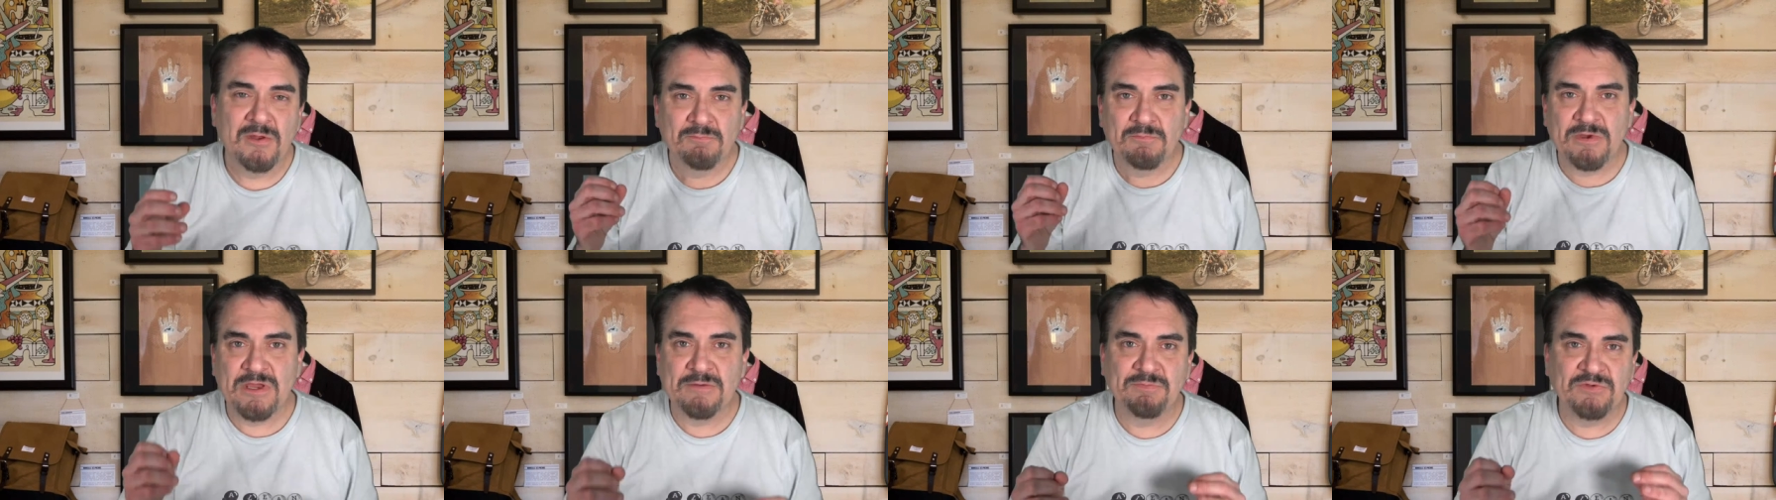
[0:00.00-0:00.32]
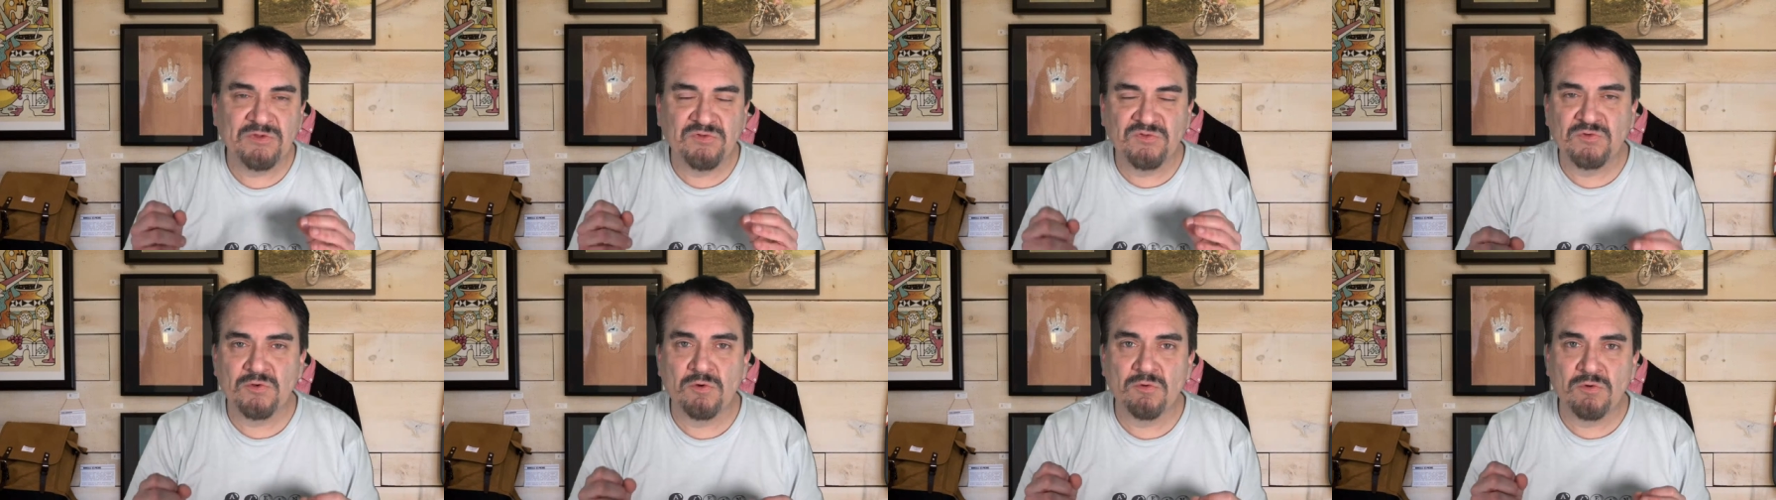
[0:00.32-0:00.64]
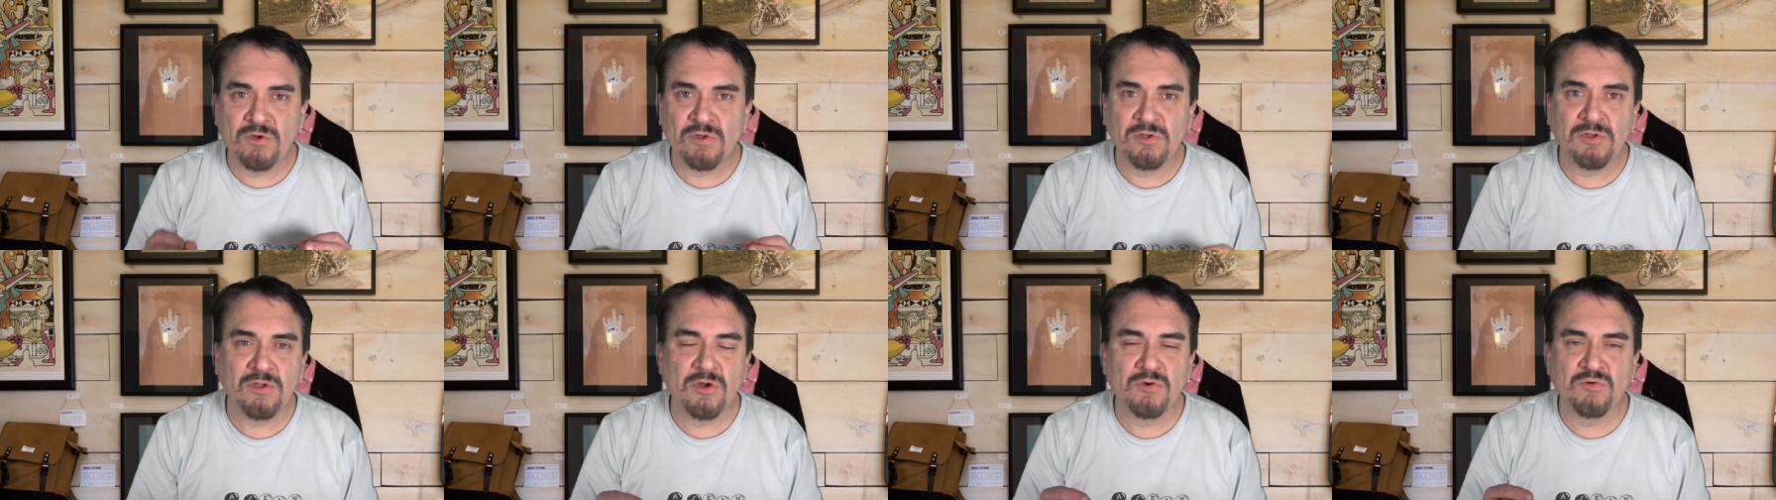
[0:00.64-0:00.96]
might be so
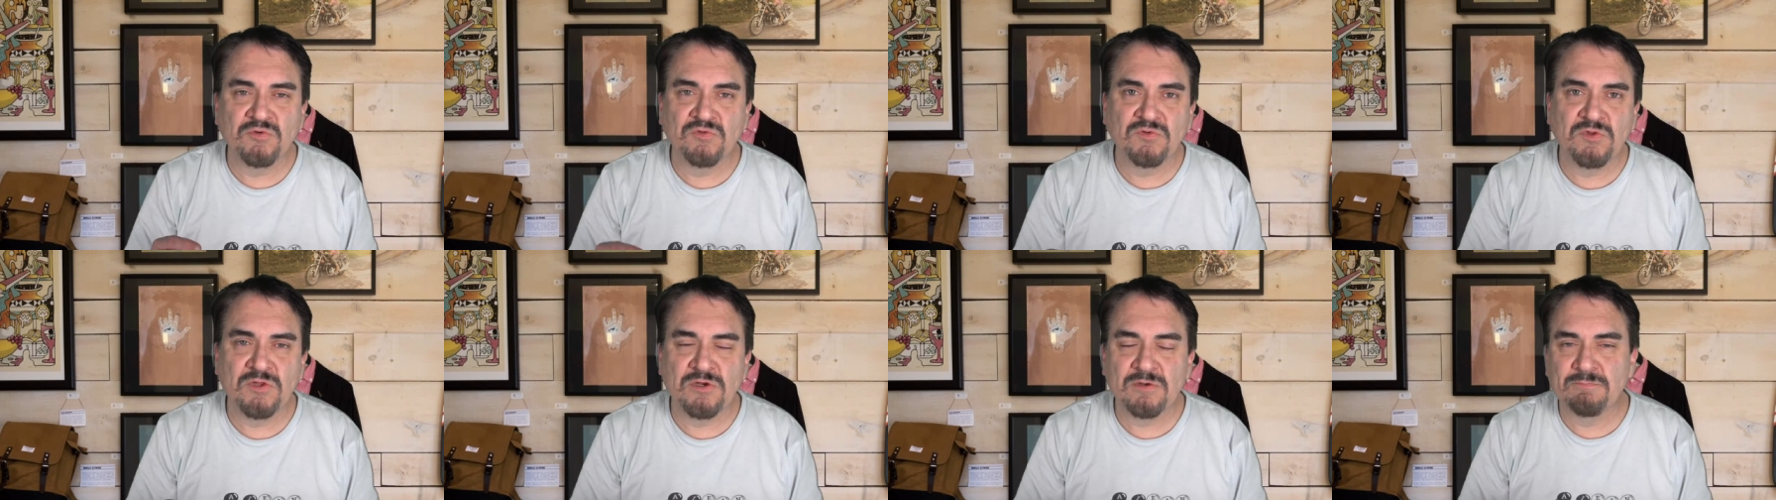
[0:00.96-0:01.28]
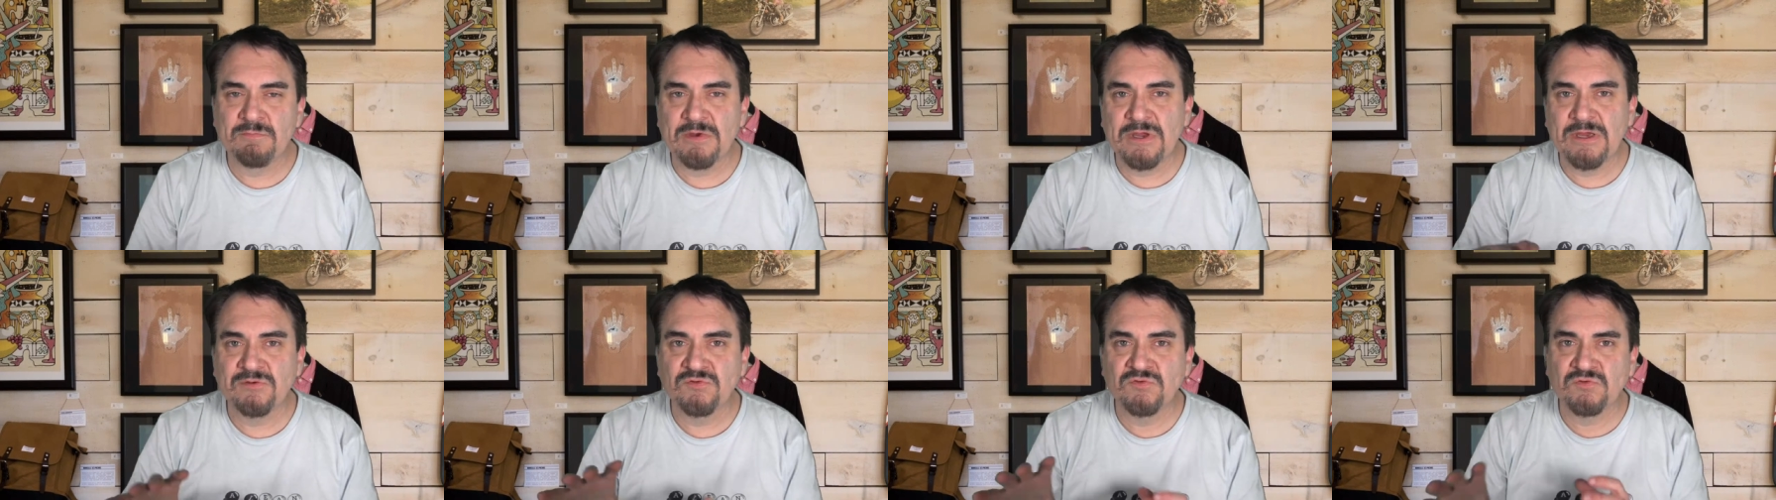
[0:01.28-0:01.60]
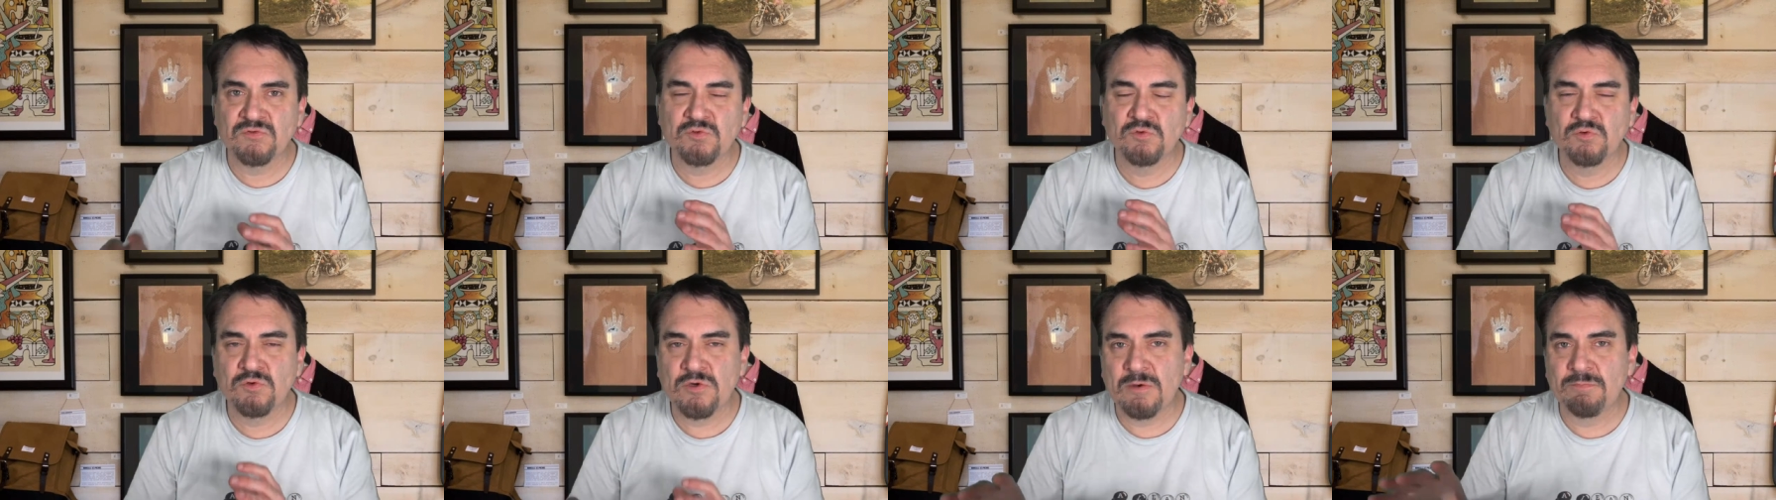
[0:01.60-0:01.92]
close that it might
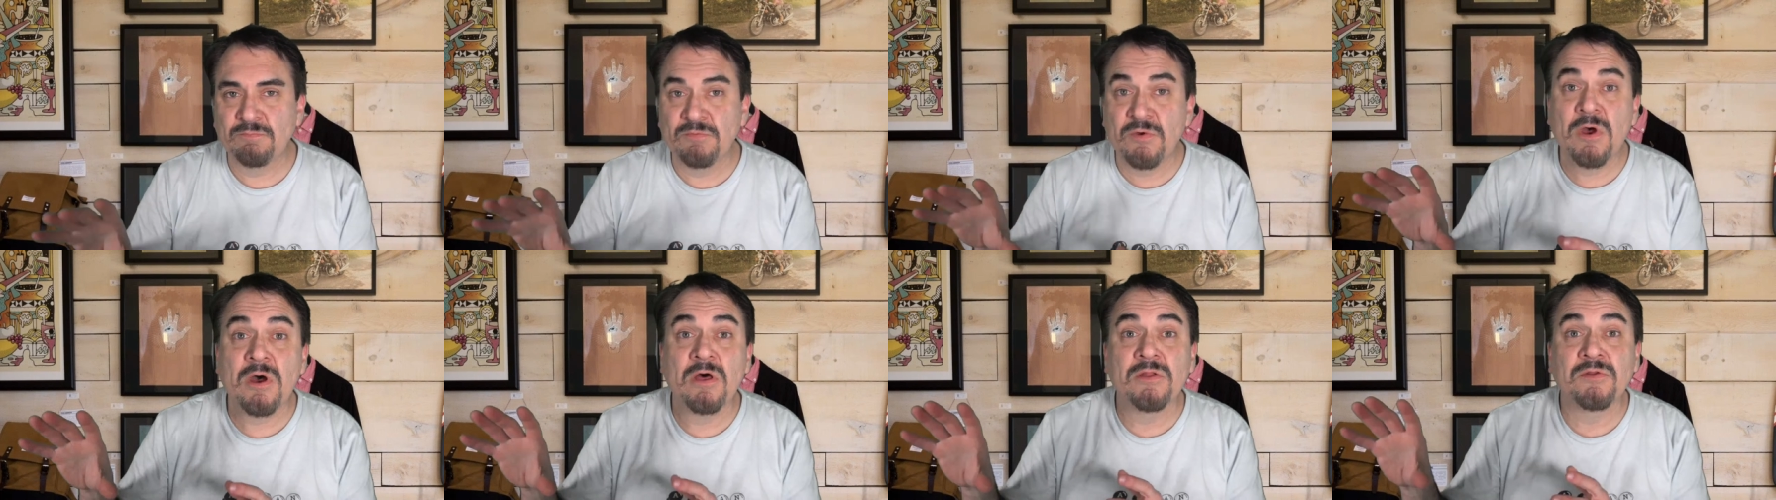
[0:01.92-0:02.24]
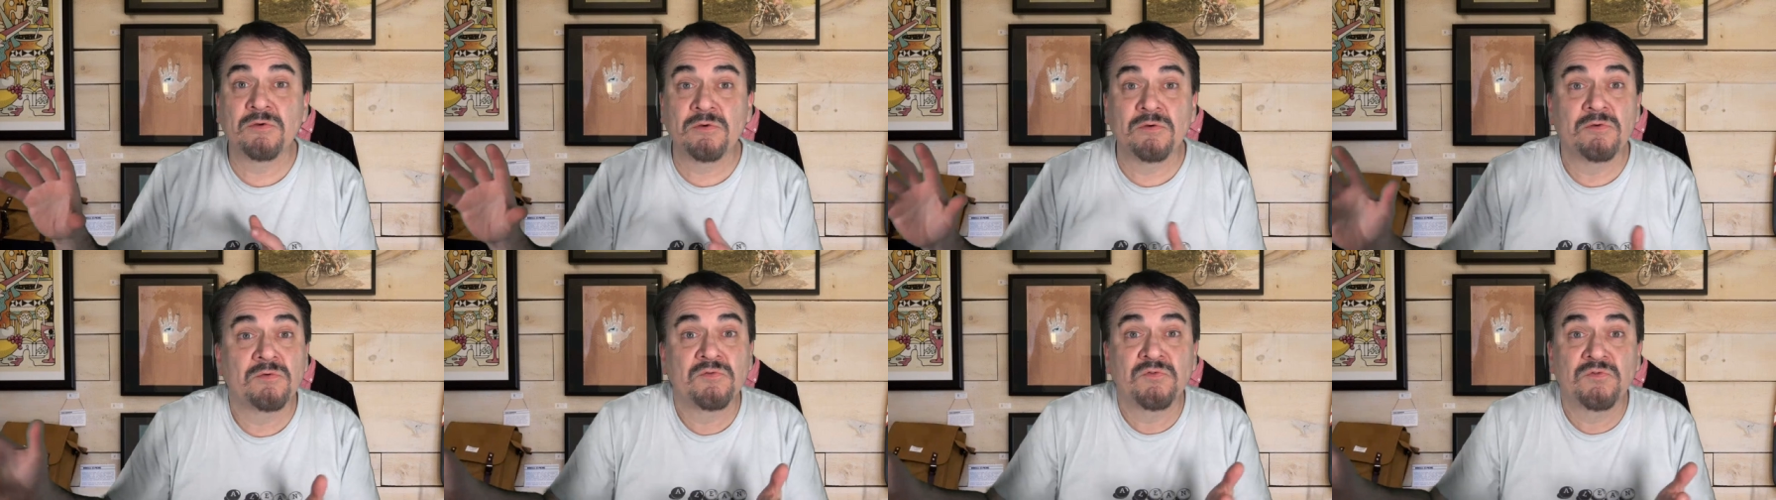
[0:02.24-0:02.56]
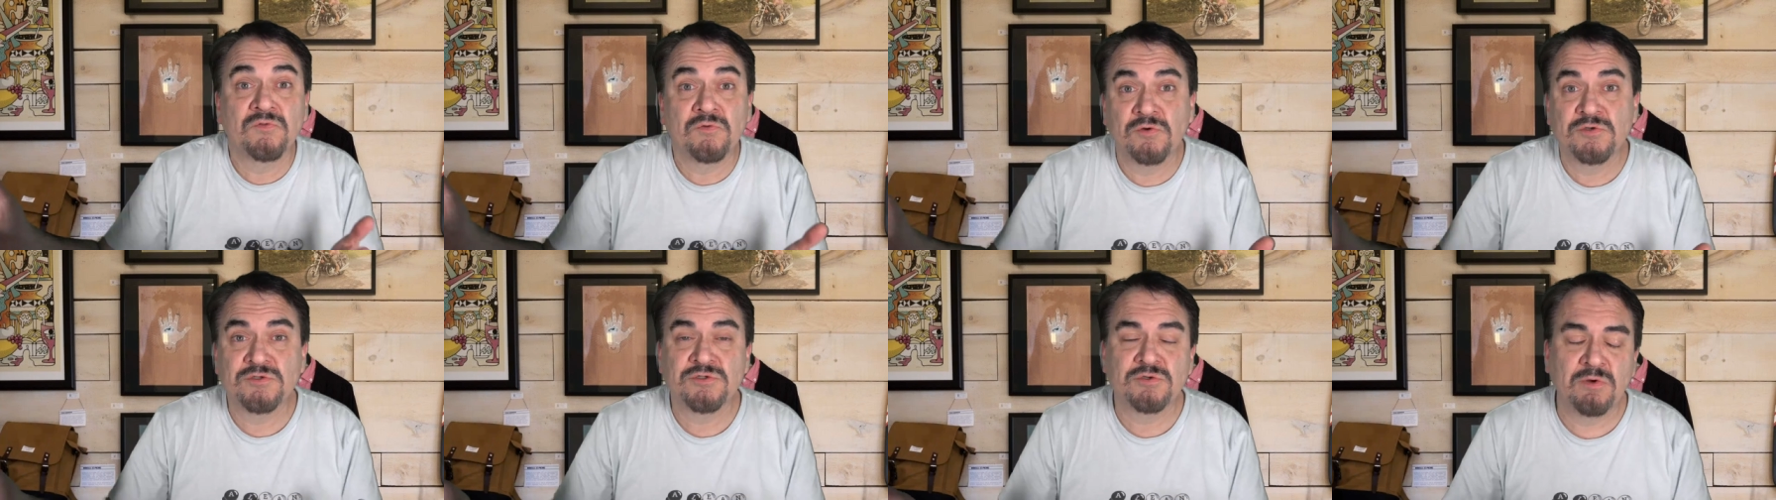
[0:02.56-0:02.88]
screw up other
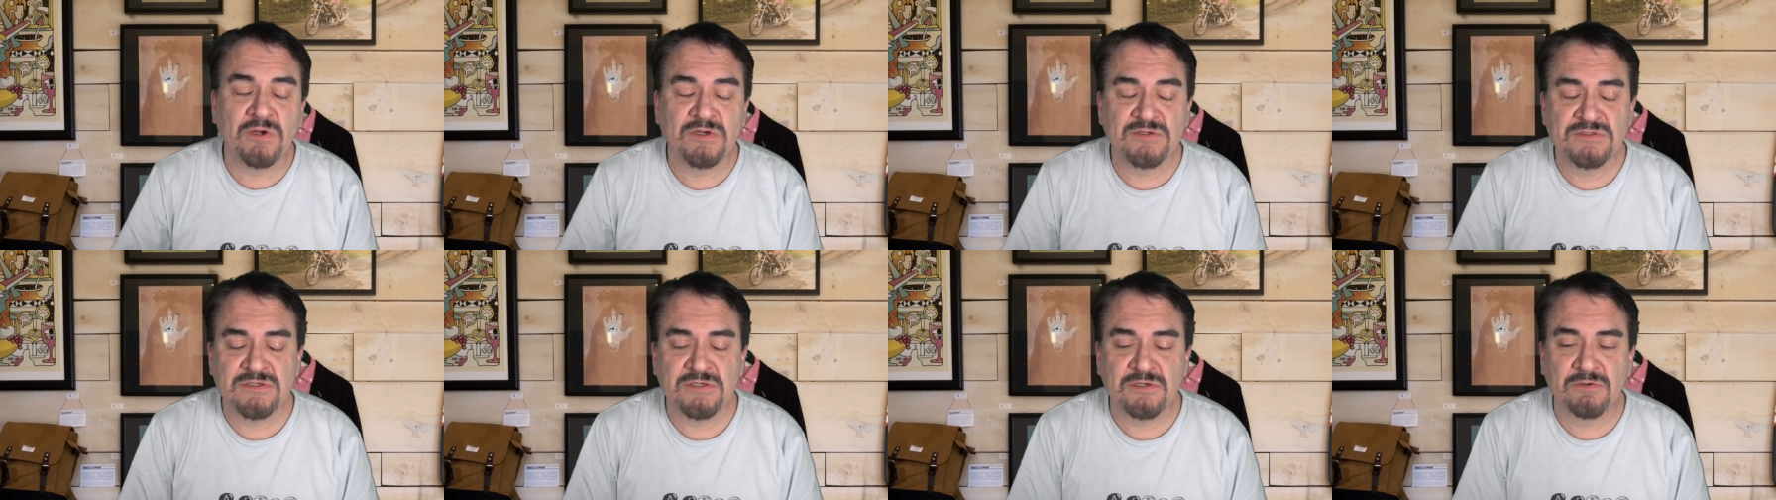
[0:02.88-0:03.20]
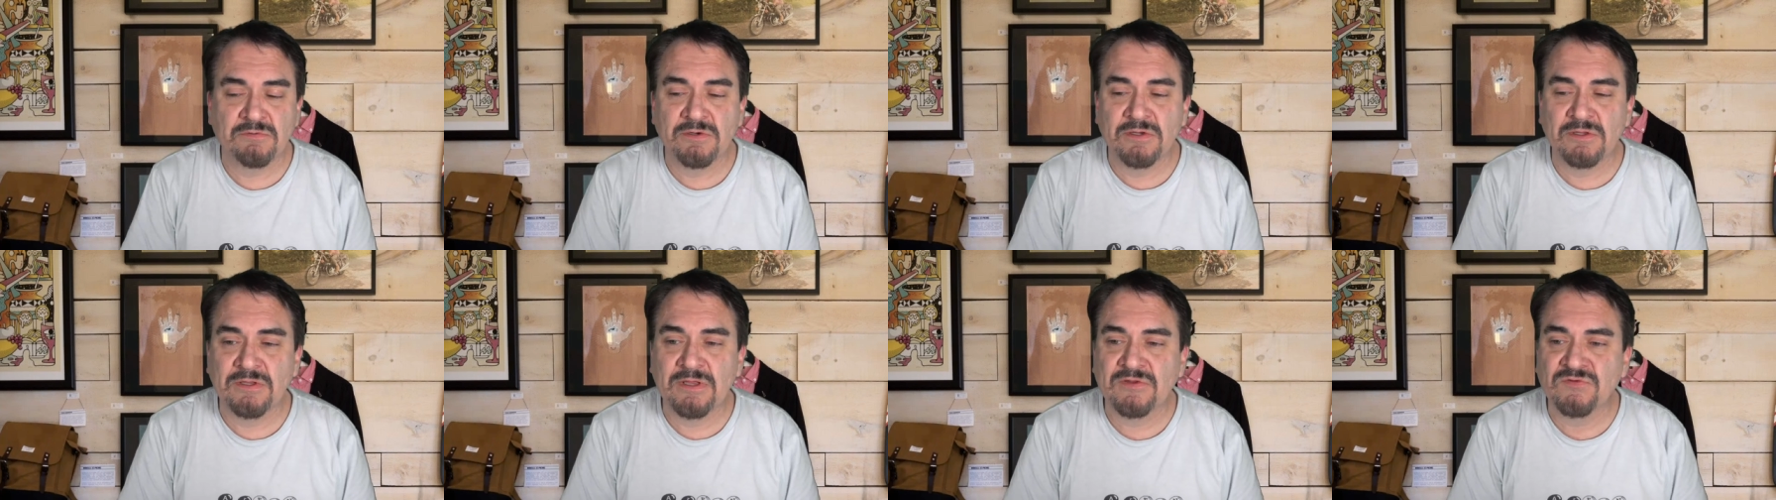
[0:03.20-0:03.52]
search criteria.